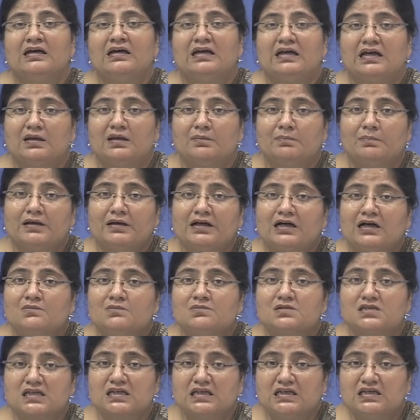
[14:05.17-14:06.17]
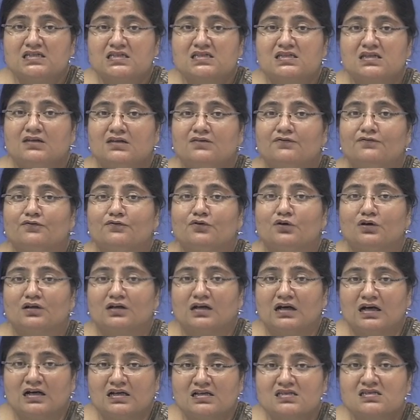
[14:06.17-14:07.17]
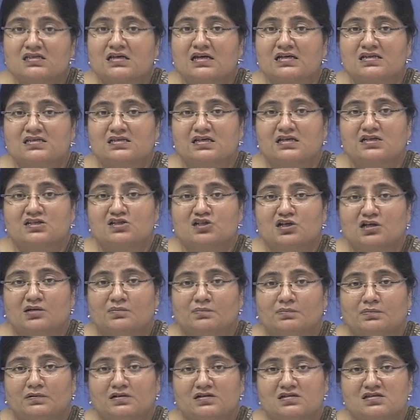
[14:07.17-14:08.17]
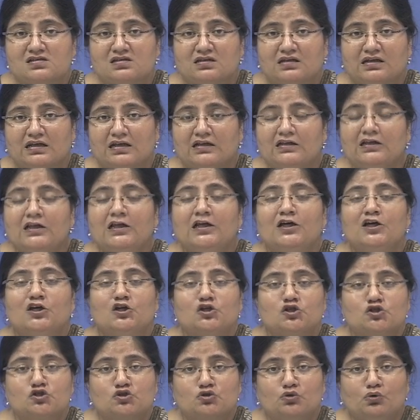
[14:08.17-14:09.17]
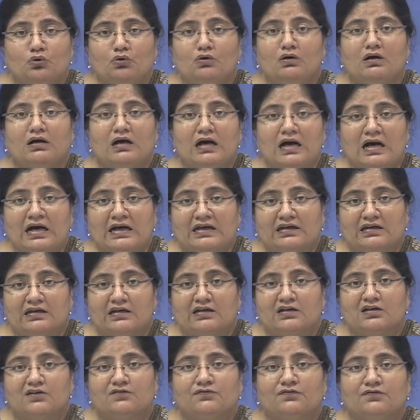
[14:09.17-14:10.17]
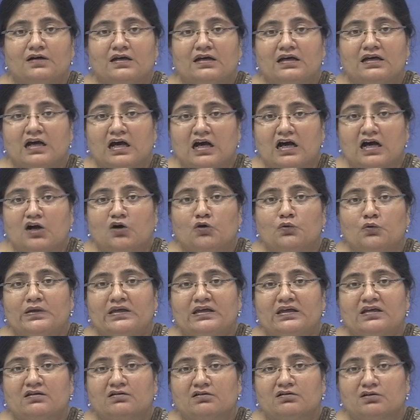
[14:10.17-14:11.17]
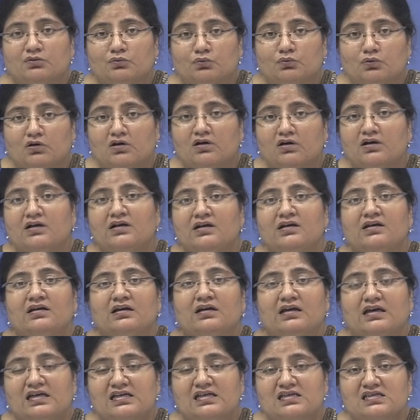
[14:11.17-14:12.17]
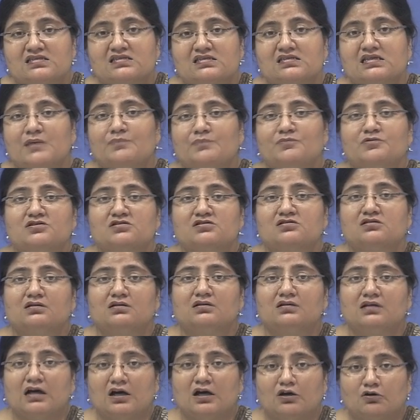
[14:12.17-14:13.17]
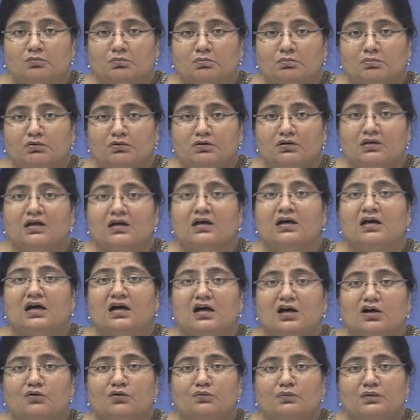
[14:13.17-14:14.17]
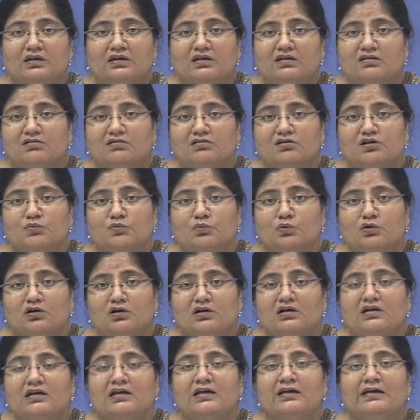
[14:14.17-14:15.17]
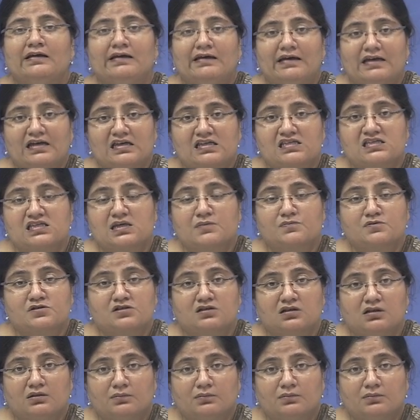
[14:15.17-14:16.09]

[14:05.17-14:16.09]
it becomes easy for us as HR personnel to identify how we can reward exceptional output, how we can reward exceptional